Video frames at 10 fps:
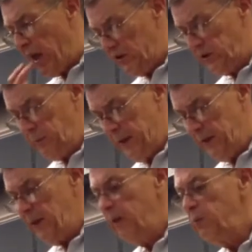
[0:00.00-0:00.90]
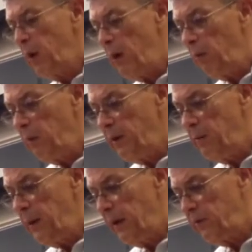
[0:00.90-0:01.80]
Spit is probably the
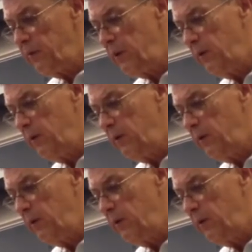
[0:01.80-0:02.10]
best